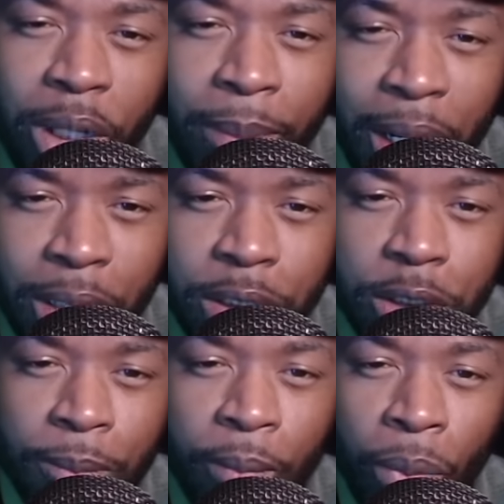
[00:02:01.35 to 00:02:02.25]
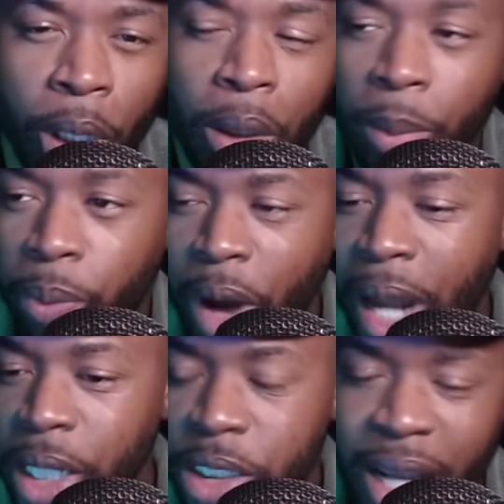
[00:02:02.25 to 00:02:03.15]
minutes.
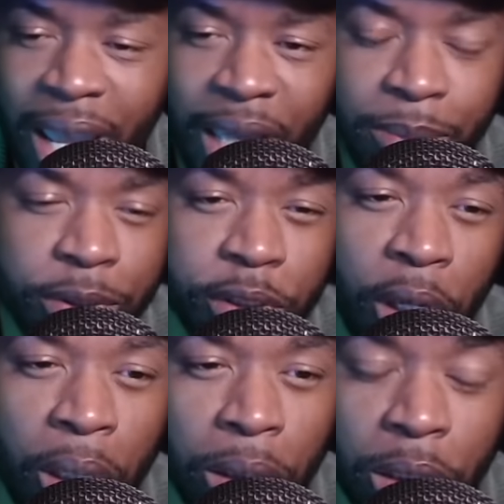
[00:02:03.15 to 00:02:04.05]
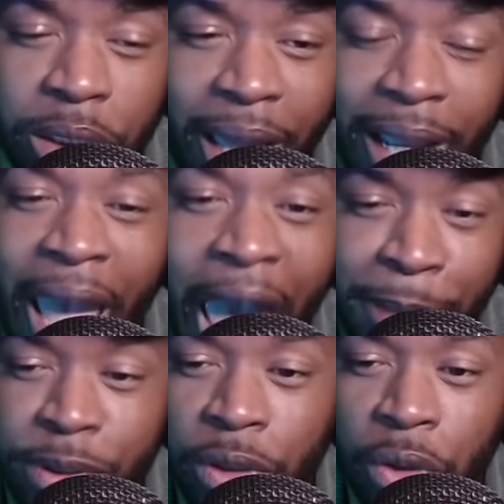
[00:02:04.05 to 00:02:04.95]
Bronny James looks like
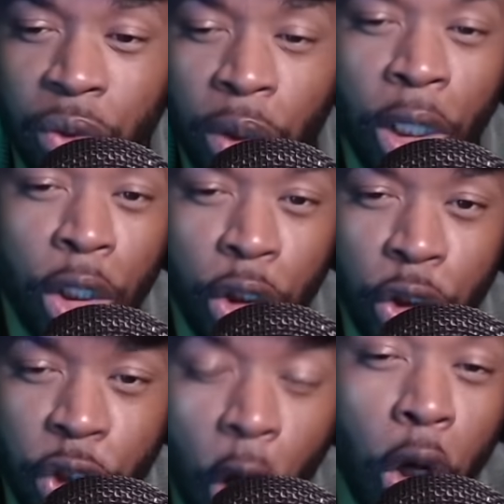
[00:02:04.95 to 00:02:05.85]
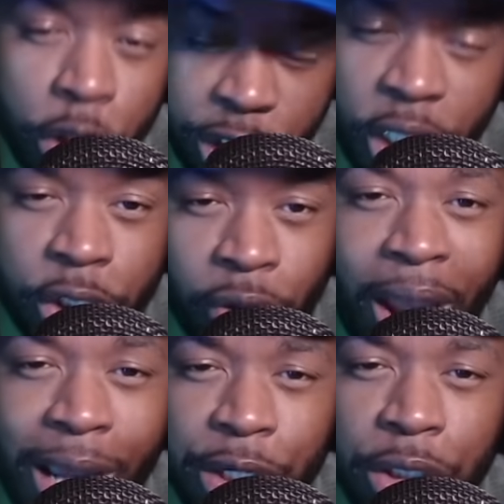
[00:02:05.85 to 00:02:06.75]
absolute dog shit
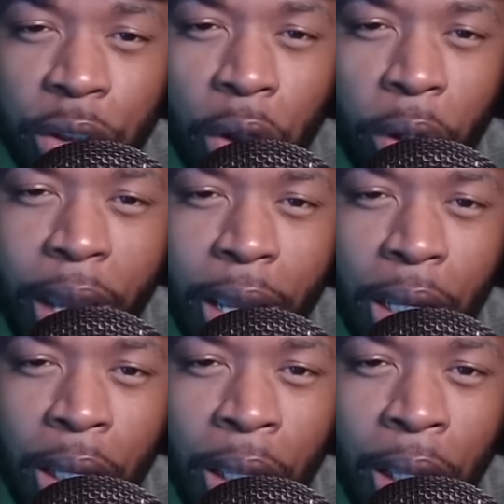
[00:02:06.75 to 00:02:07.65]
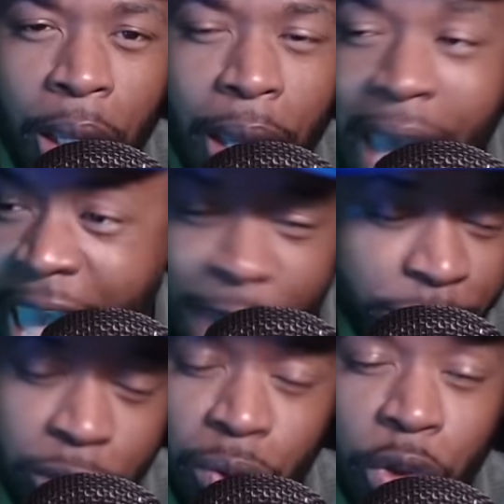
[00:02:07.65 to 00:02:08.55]
trash, okay?
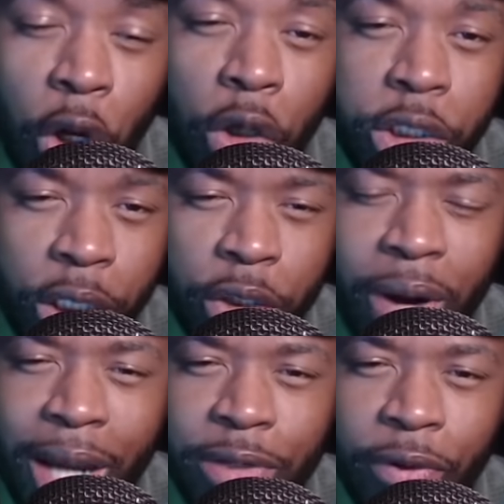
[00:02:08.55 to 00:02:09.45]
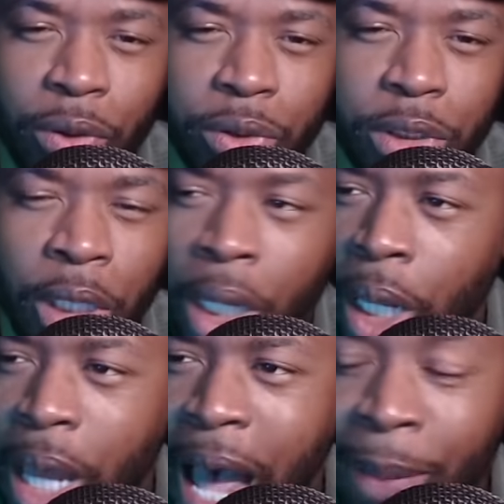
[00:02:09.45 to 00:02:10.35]
Absolute dog shit trash, folks.
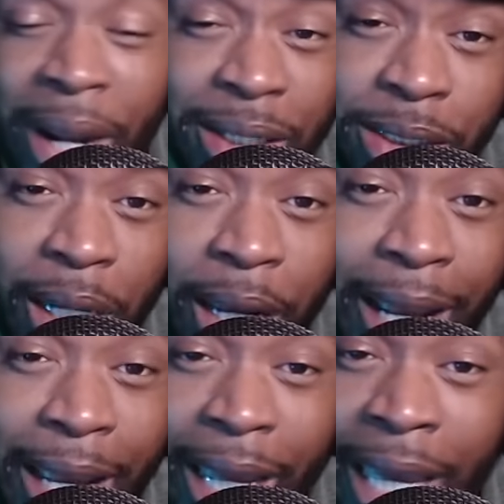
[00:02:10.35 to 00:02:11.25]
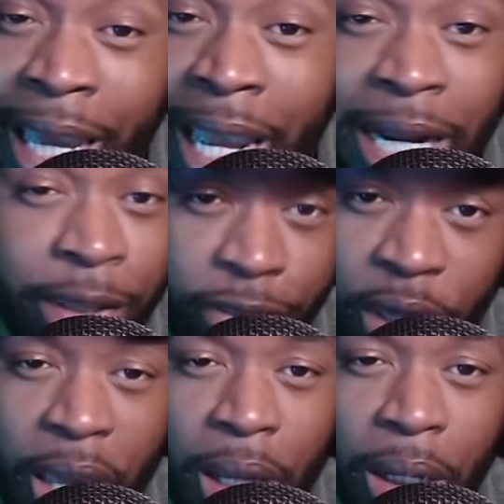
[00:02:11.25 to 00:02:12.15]
I'm not seeing anything